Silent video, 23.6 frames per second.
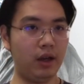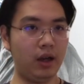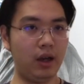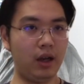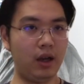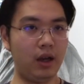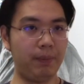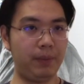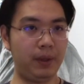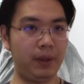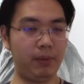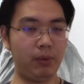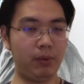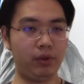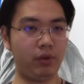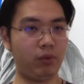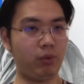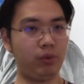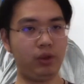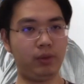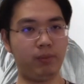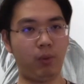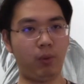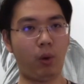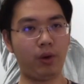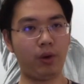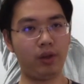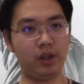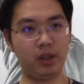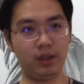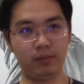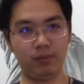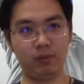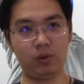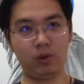uh, people who support
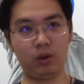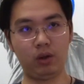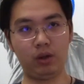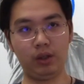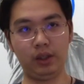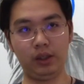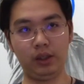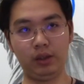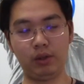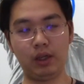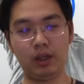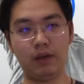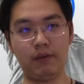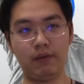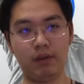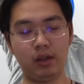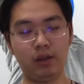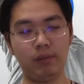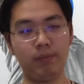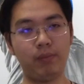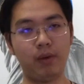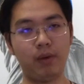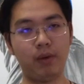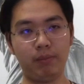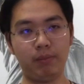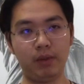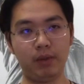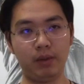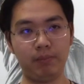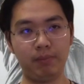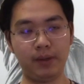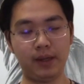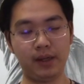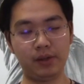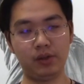them or they don't have a lot of bu-
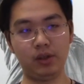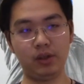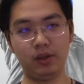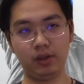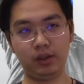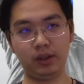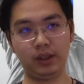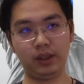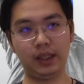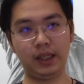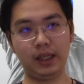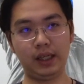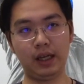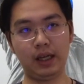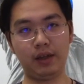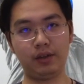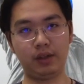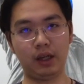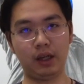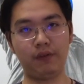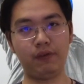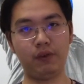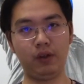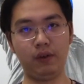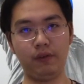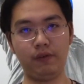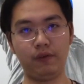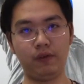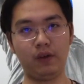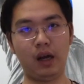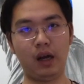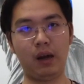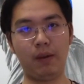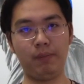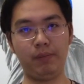budget uh, suffering
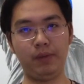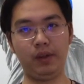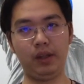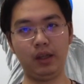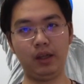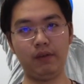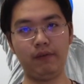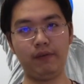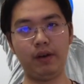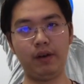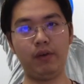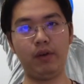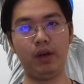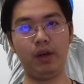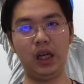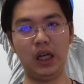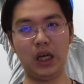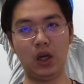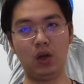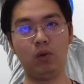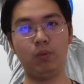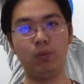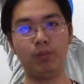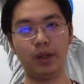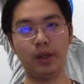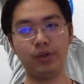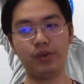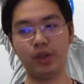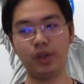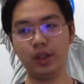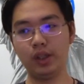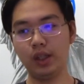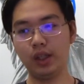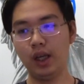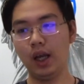from a very low
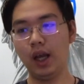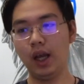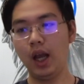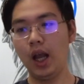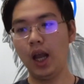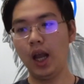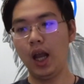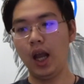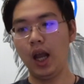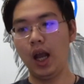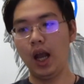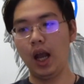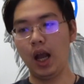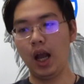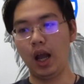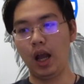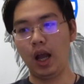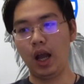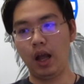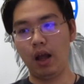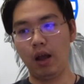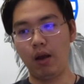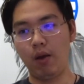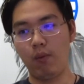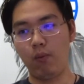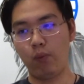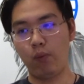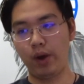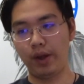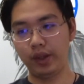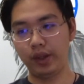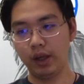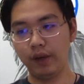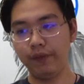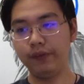budget. Uh,
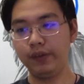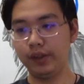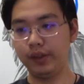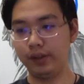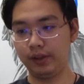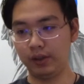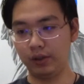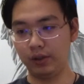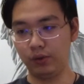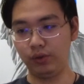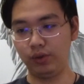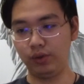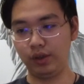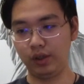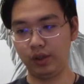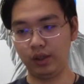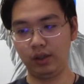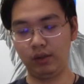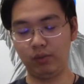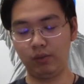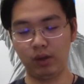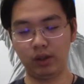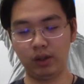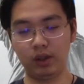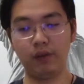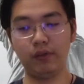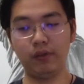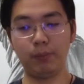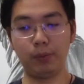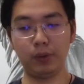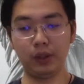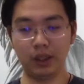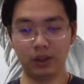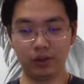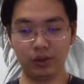one of the solution, one of
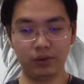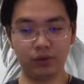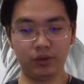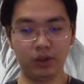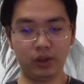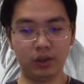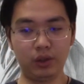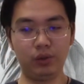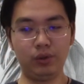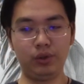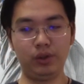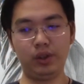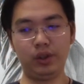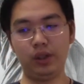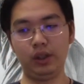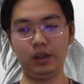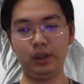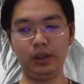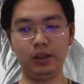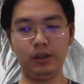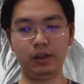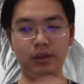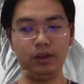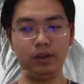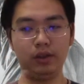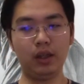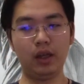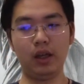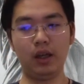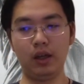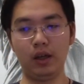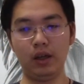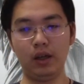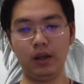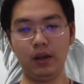the potential solution is a
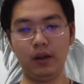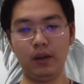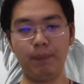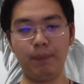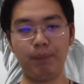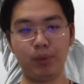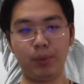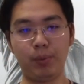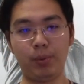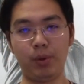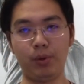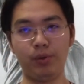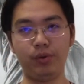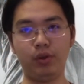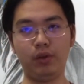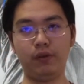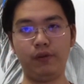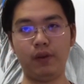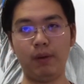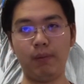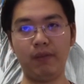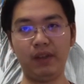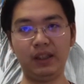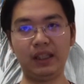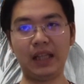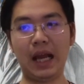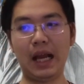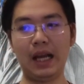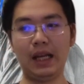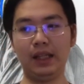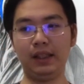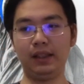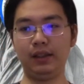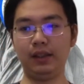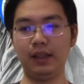uh, proposal from
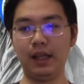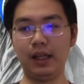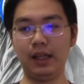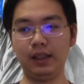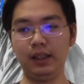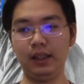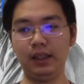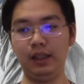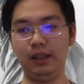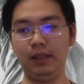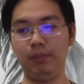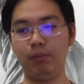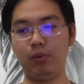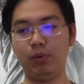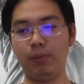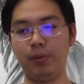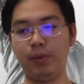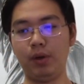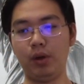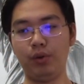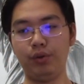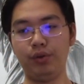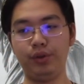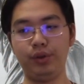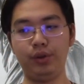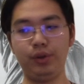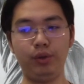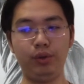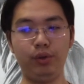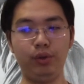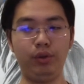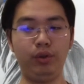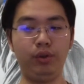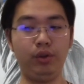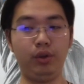Vitalik that he proposed
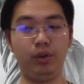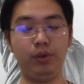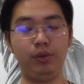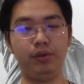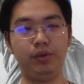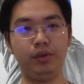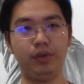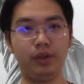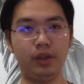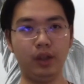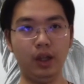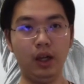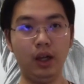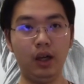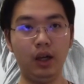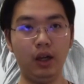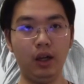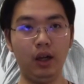to use